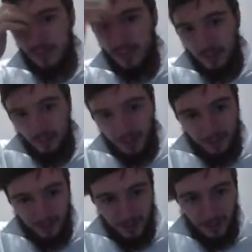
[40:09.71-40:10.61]
Can't really
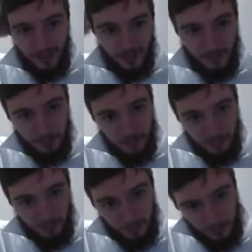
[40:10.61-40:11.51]
say I
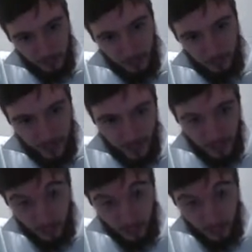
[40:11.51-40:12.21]
blame the people who do that.